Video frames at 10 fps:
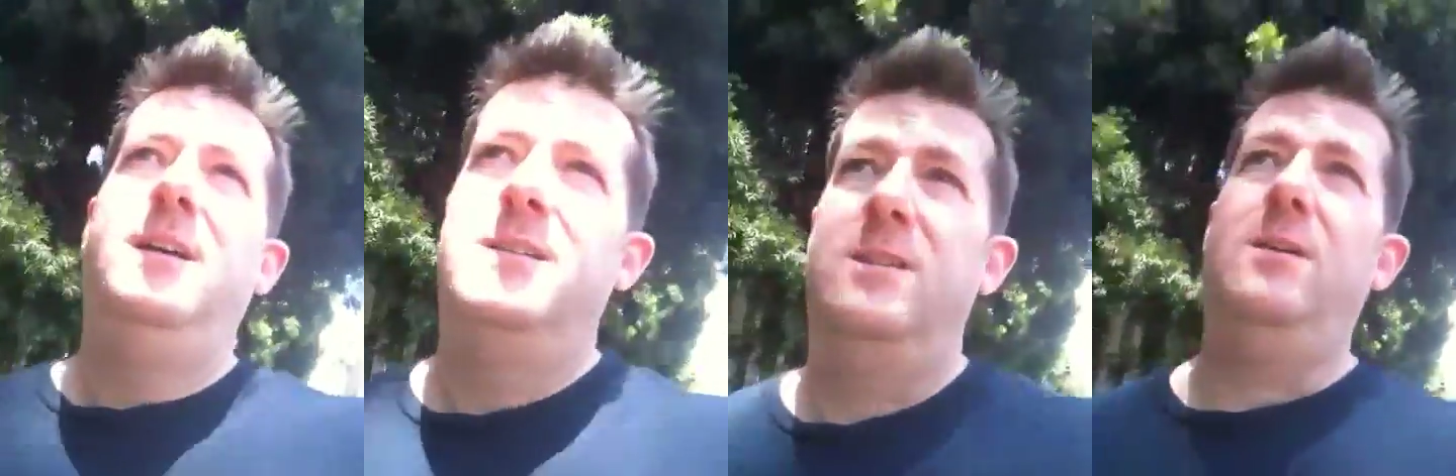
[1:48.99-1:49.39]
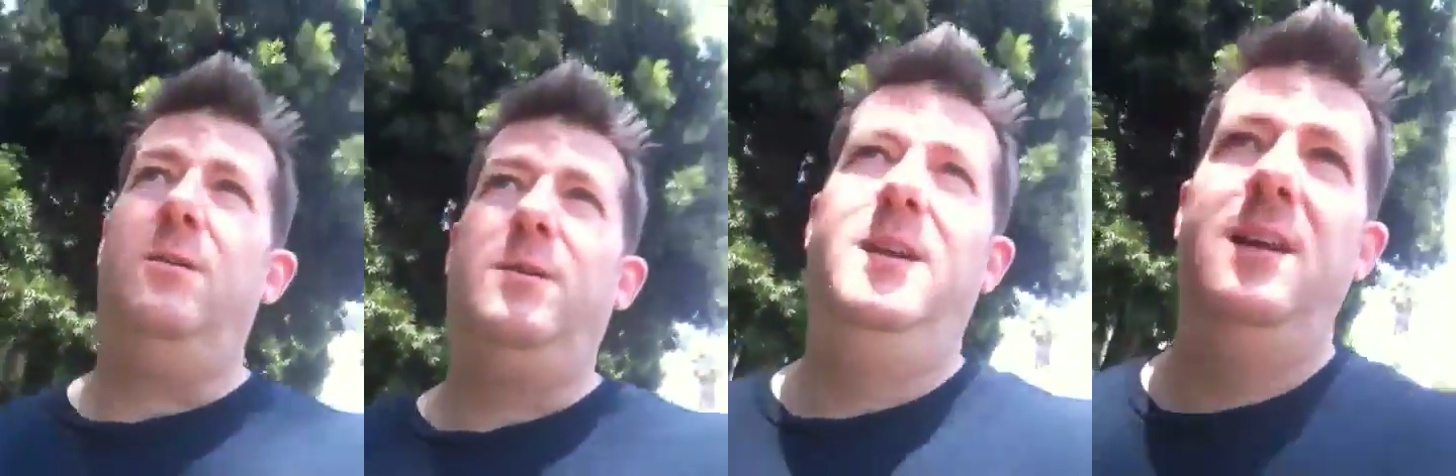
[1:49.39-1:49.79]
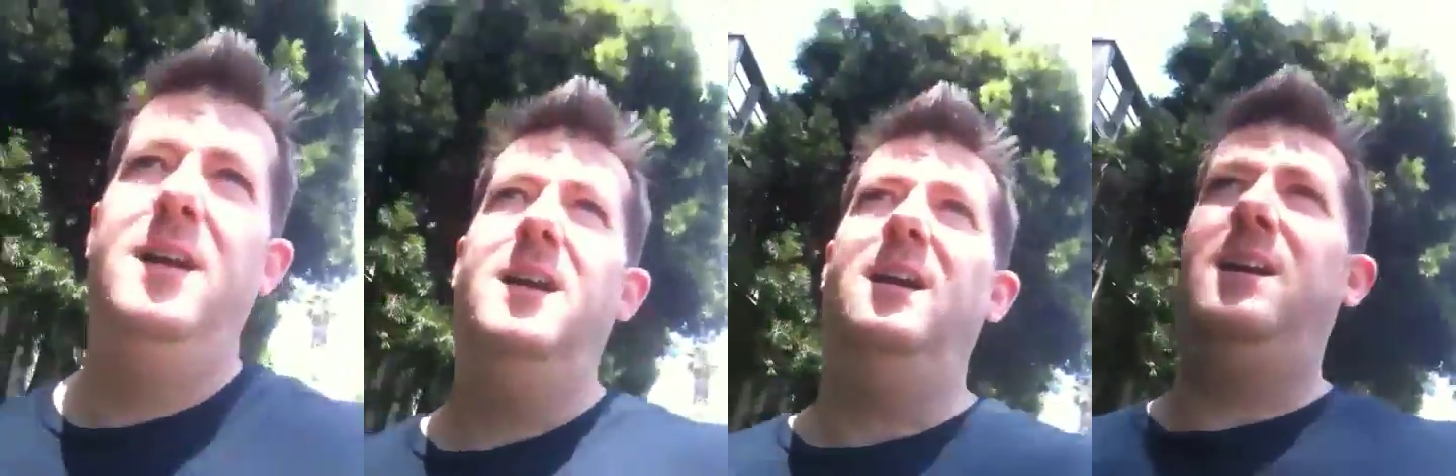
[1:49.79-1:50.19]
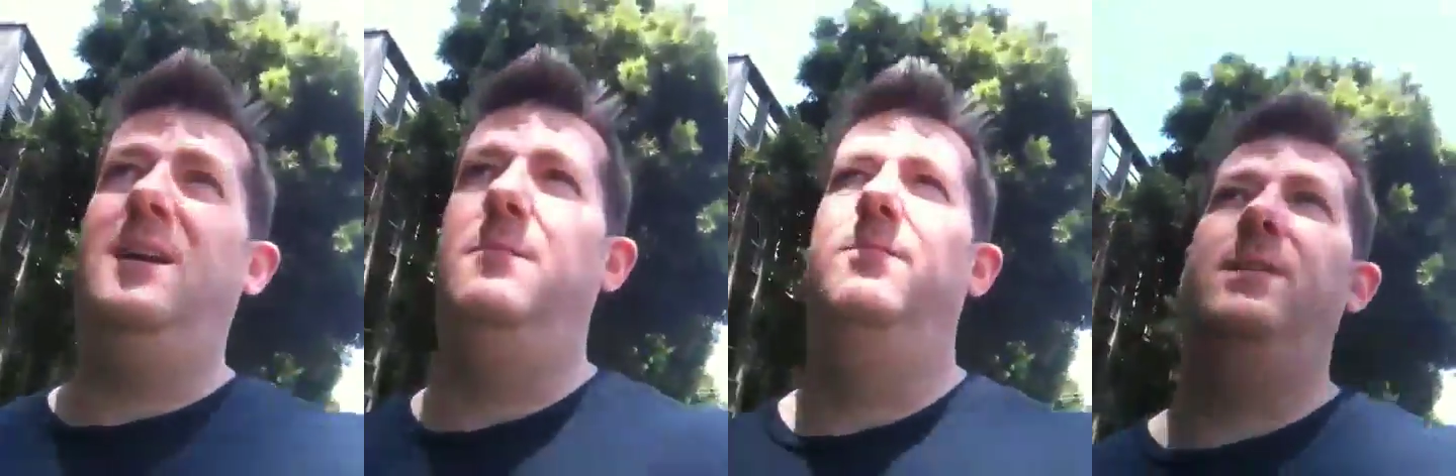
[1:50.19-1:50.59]
So
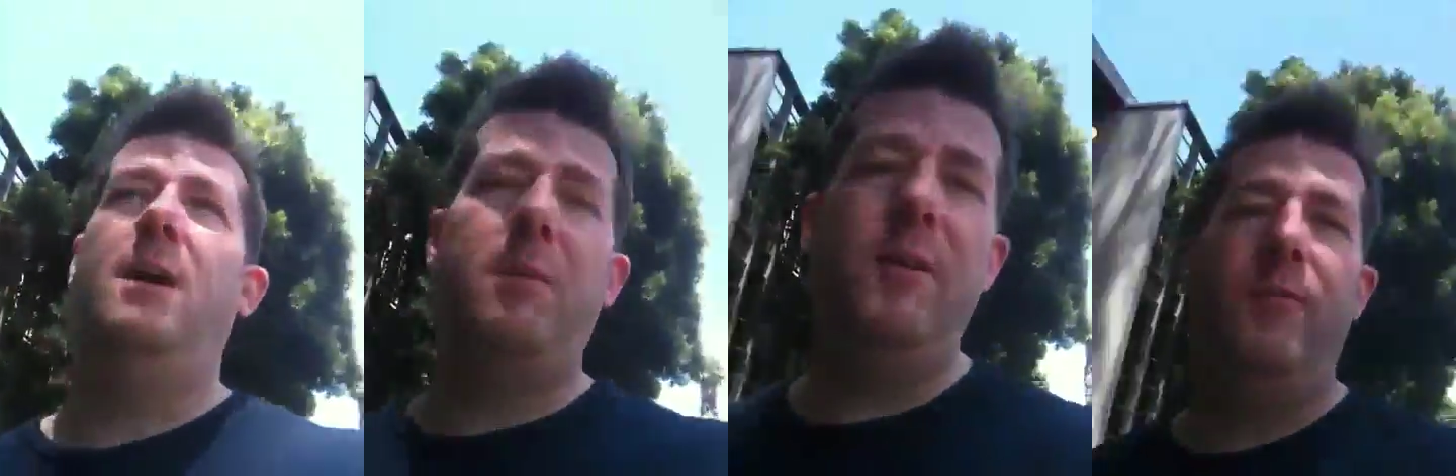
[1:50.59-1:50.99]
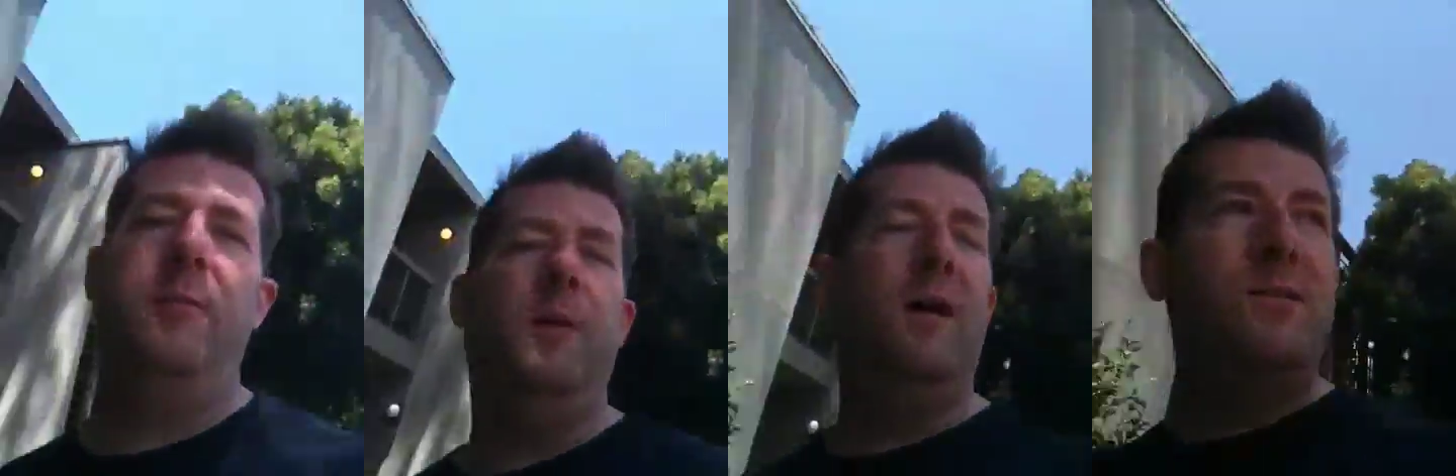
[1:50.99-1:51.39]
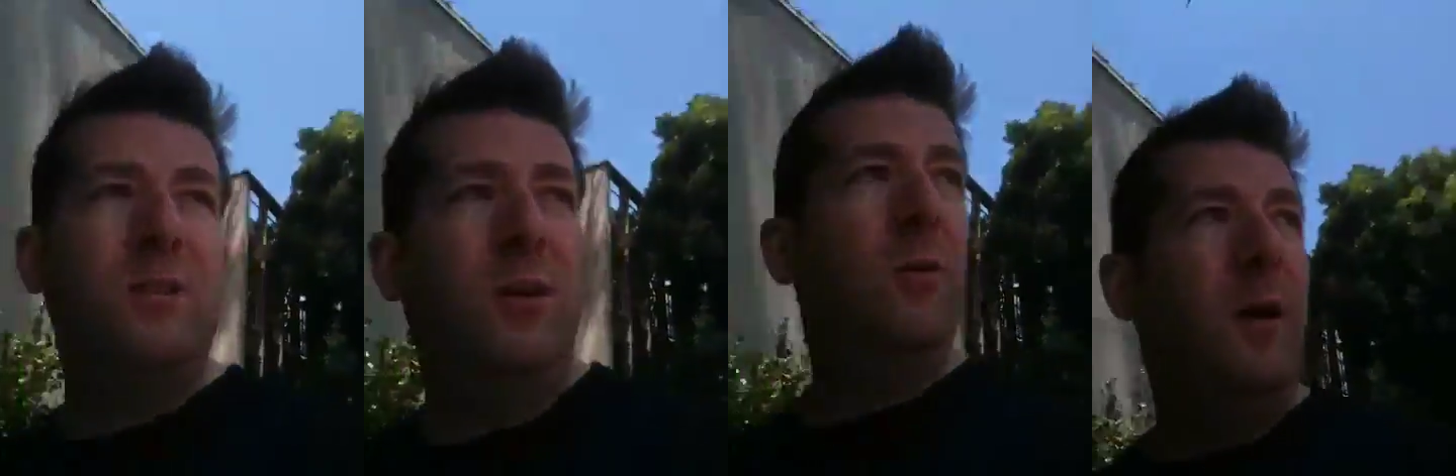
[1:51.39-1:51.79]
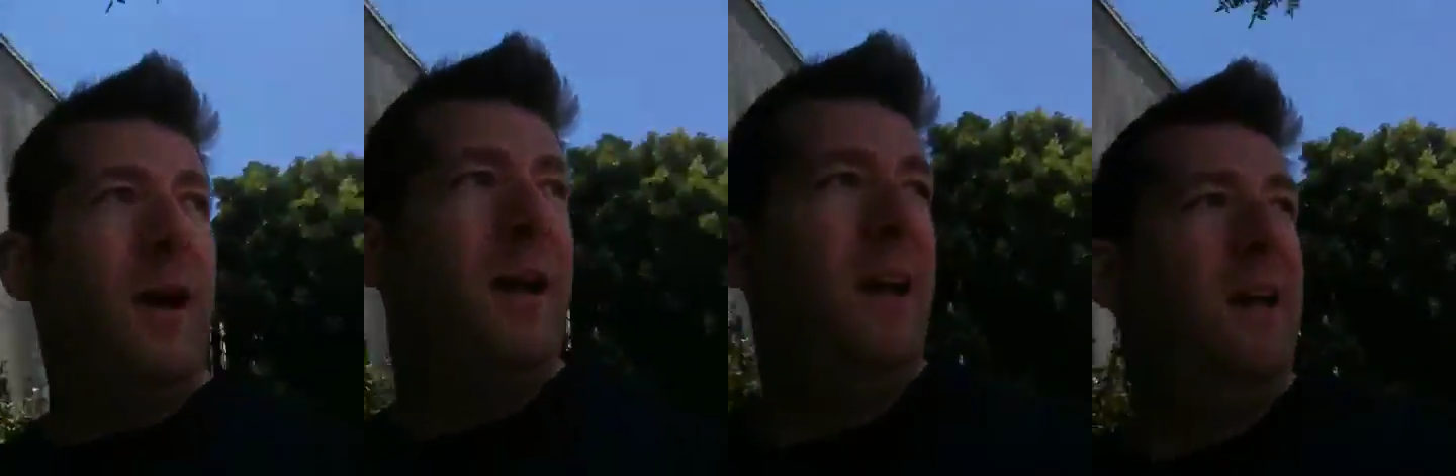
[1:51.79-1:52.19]
I'm ready for the ponds to go
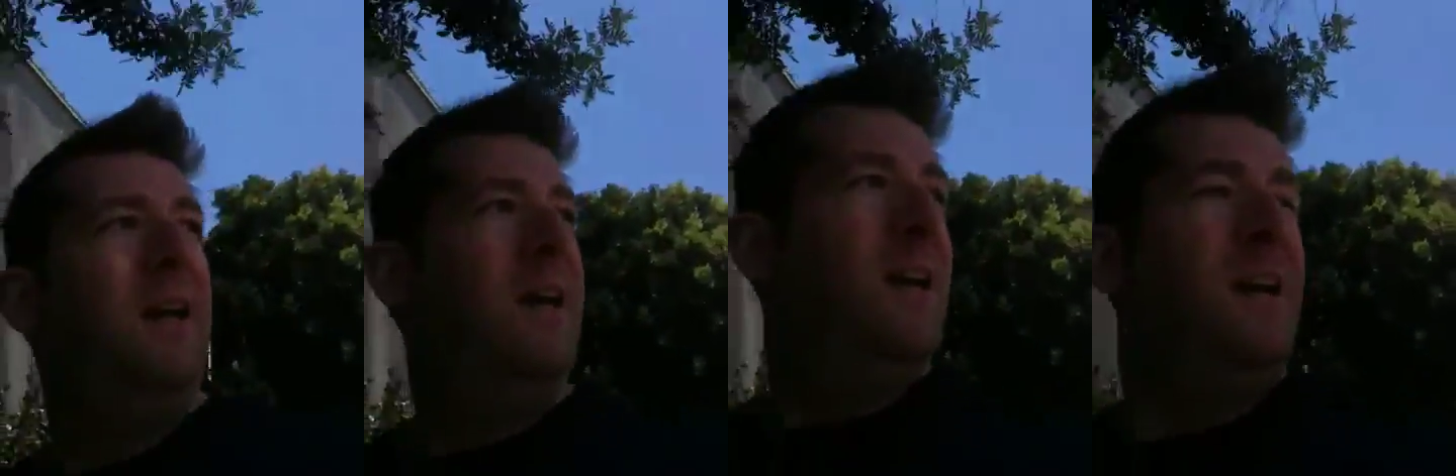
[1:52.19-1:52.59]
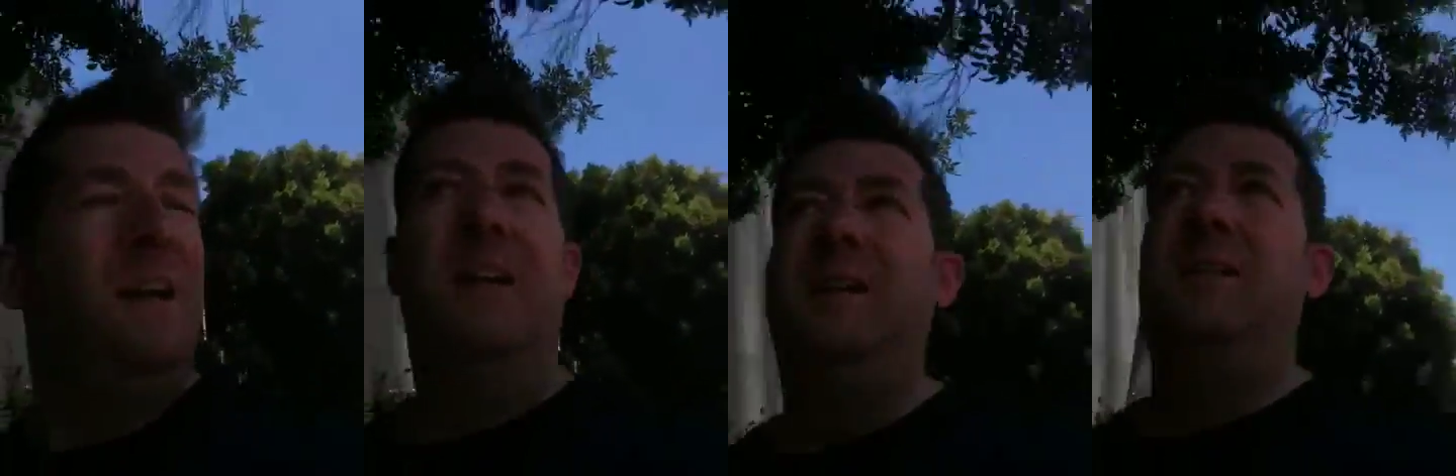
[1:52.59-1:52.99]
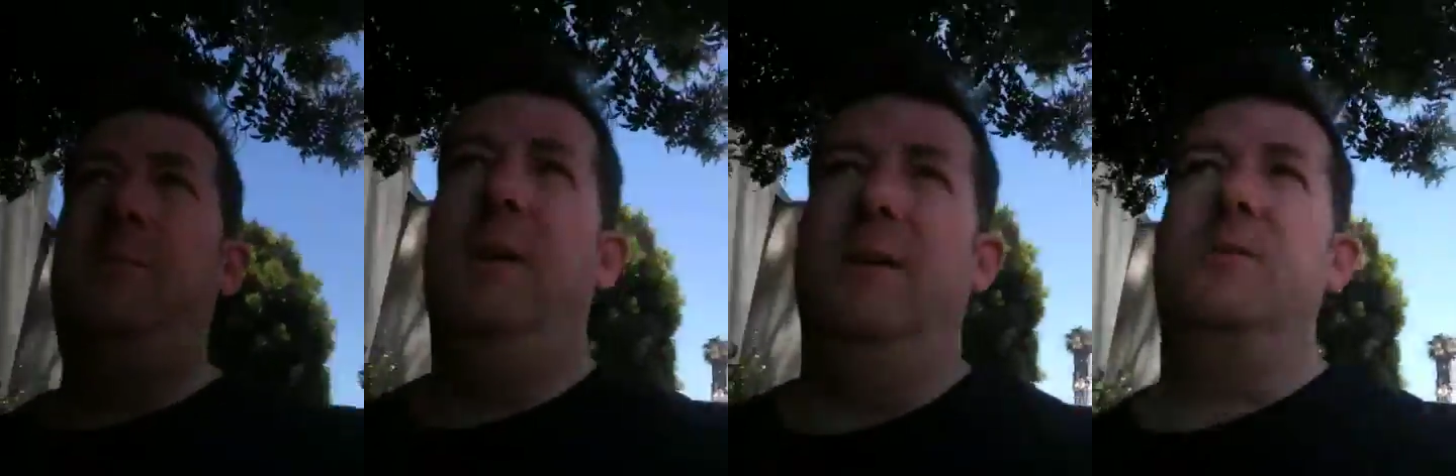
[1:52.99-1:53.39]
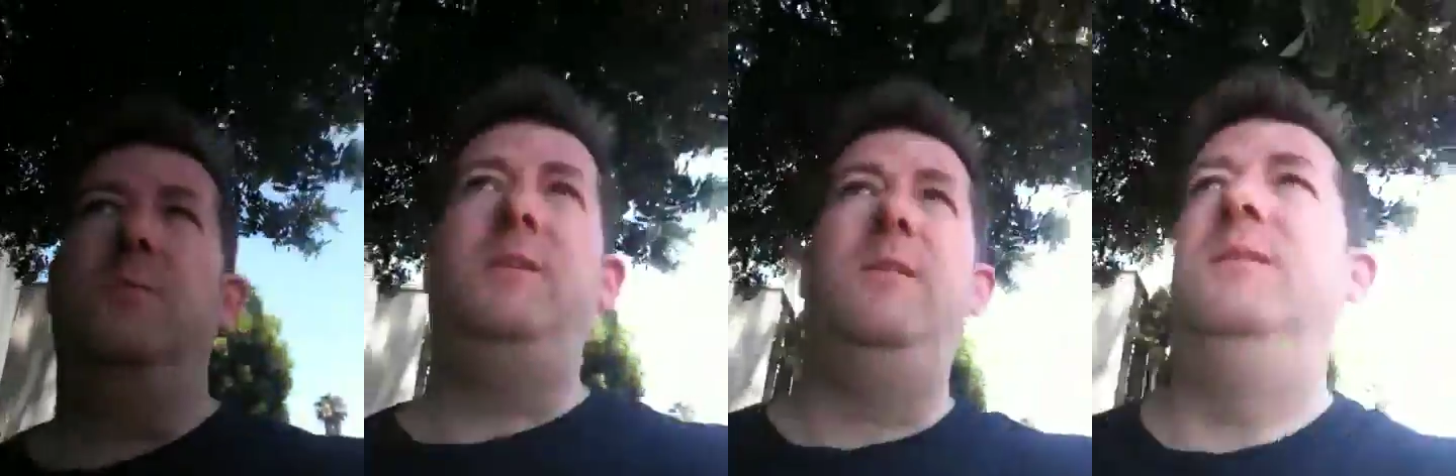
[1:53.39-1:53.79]
away, to be honest
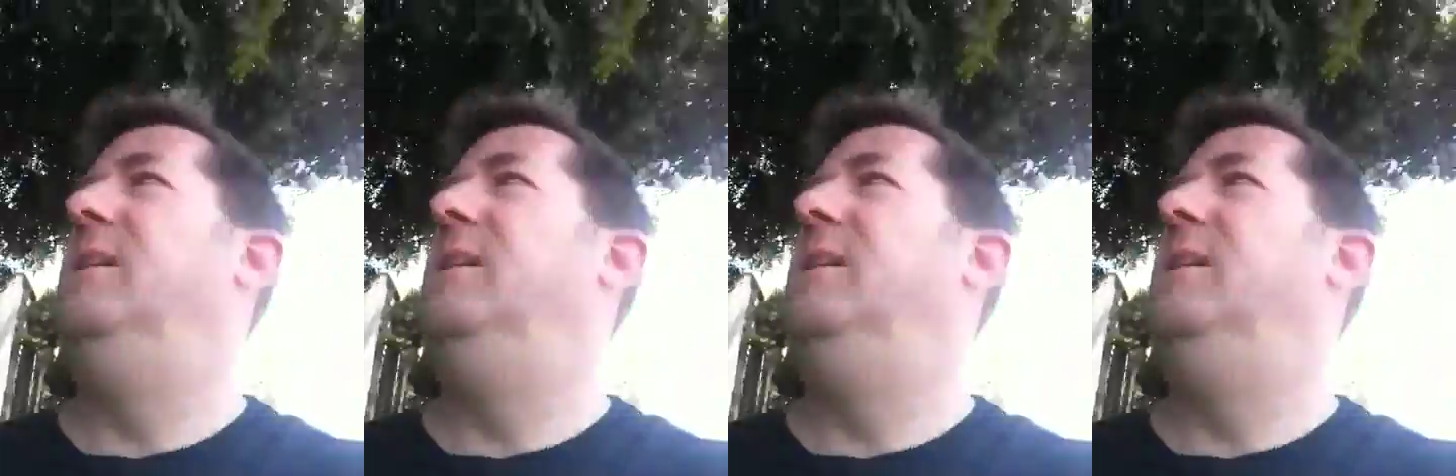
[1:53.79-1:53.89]
with you.